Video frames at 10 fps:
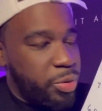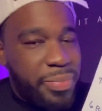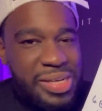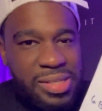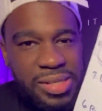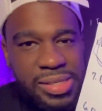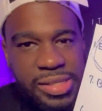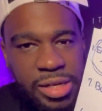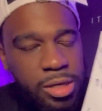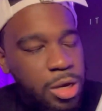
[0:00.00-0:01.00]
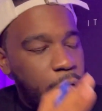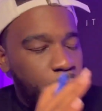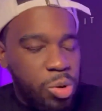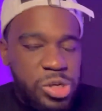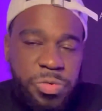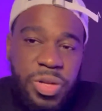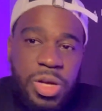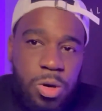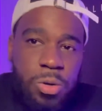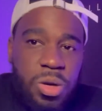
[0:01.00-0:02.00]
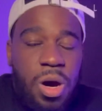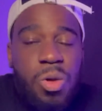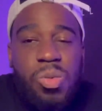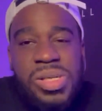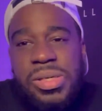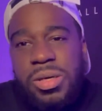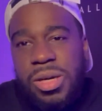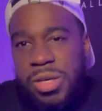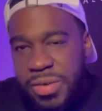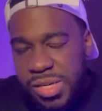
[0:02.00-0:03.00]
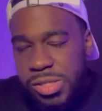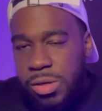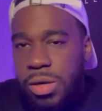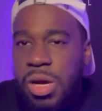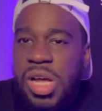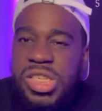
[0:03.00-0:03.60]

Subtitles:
We basically see what's really going on, what's hurting our credit score,